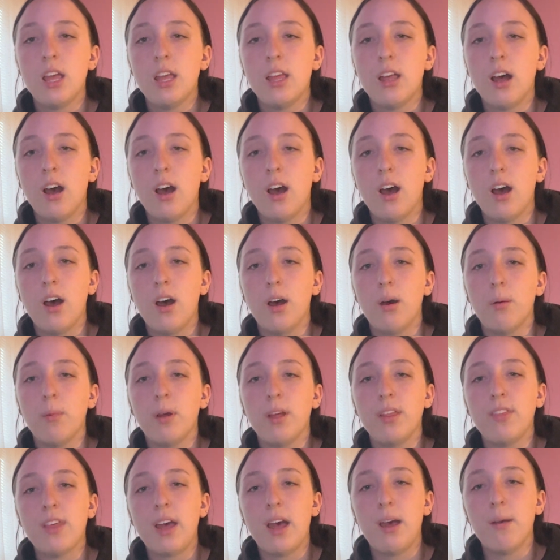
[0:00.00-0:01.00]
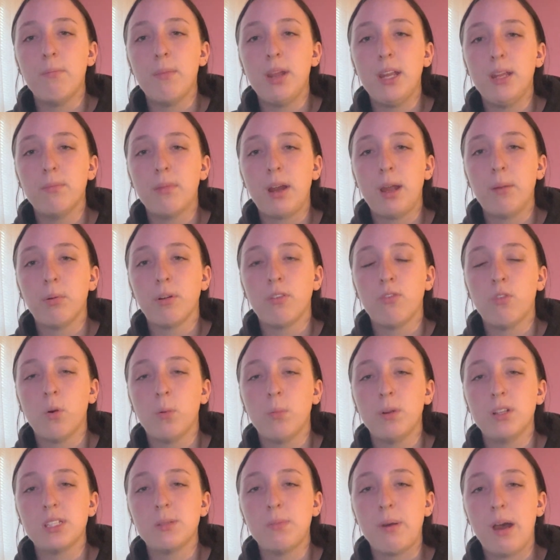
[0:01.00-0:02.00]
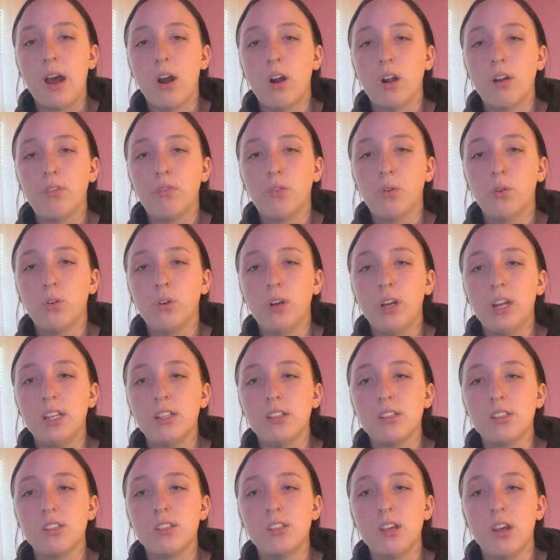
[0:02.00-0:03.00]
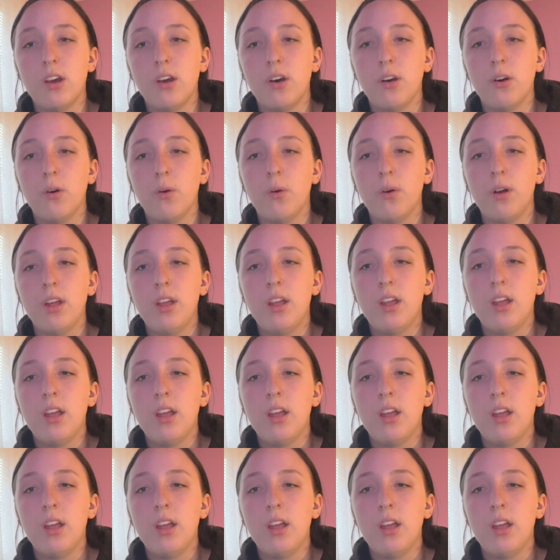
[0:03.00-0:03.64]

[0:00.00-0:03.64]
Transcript: that made my performance powerful, and so